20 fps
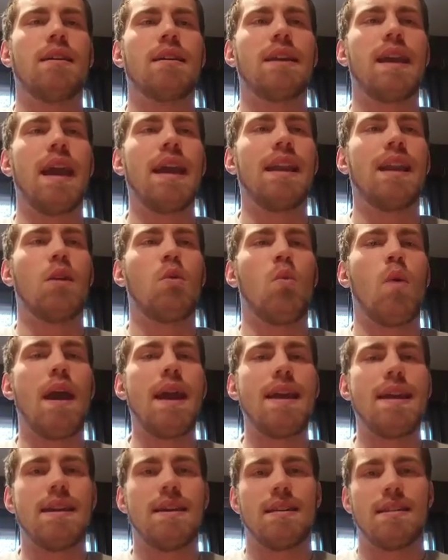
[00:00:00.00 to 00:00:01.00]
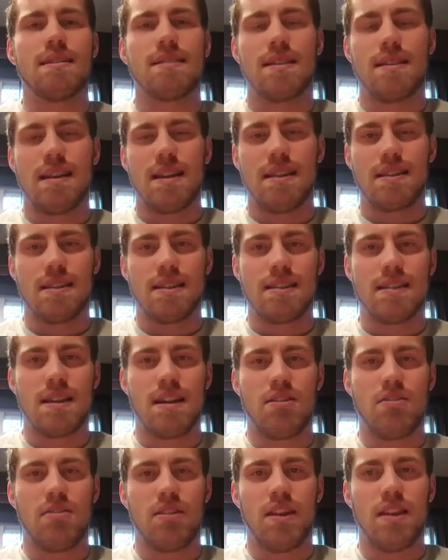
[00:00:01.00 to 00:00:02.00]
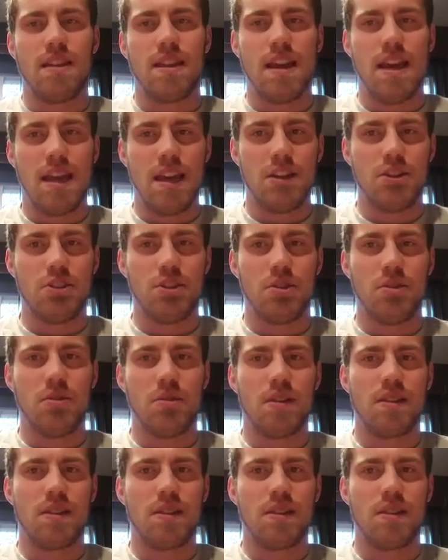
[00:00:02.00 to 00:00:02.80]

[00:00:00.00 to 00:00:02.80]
Gaining weight isn't necessarily the issue.